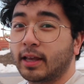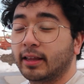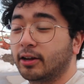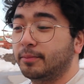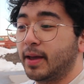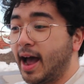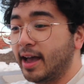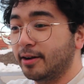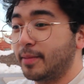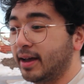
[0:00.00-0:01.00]
likely going to be
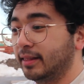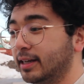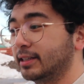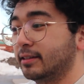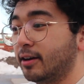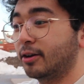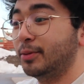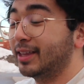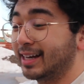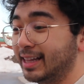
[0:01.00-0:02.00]
higher mileage. It's not going to
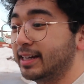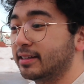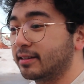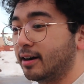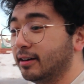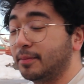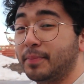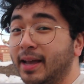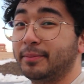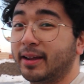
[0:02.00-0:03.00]
be the cleanest car. The
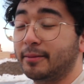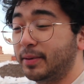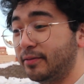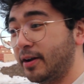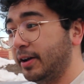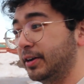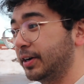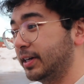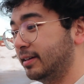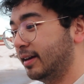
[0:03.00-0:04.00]
paint may not be very
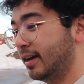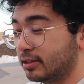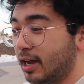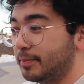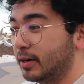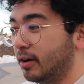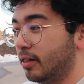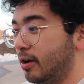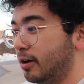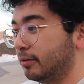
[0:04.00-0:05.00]
good. To top it
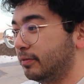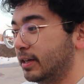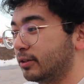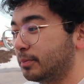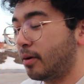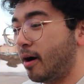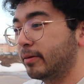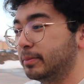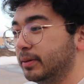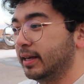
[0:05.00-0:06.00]
all off, it's
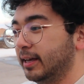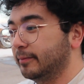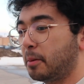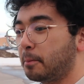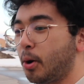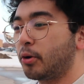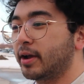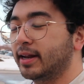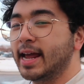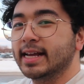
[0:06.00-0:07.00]
probably
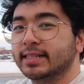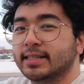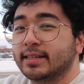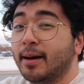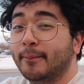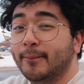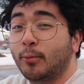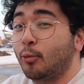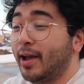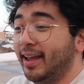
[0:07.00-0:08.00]
broken in some
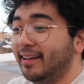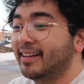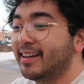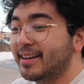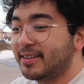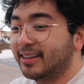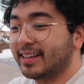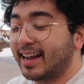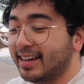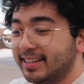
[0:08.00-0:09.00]
way. Because
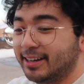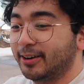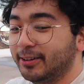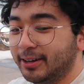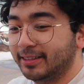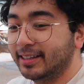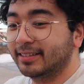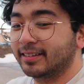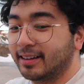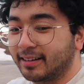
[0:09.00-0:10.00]
like I said earlier,
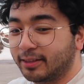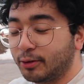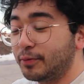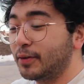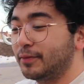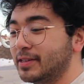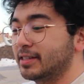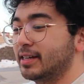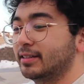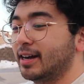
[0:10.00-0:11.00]
these
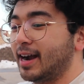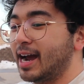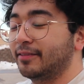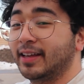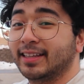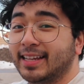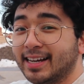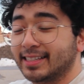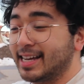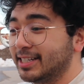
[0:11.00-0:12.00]
350Zs are kind of like the
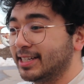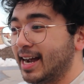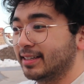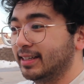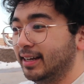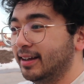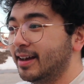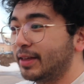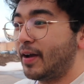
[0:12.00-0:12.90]
next S chassis. They've